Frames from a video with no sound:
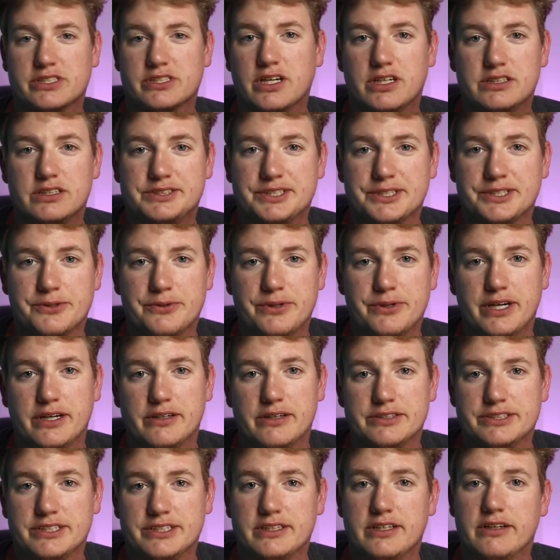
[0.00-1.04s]
content
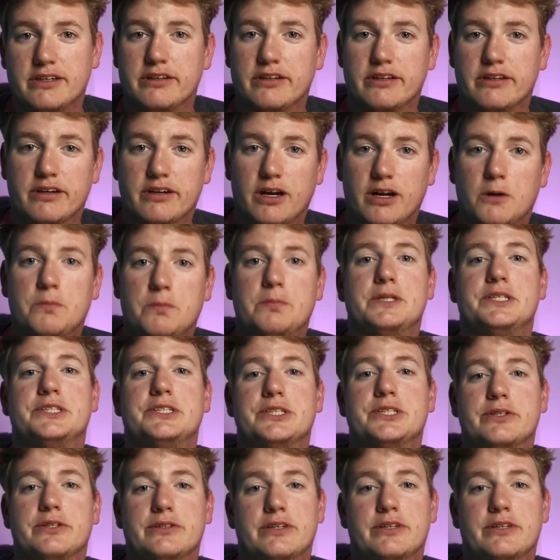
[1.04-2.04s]
creators in there that are helping each other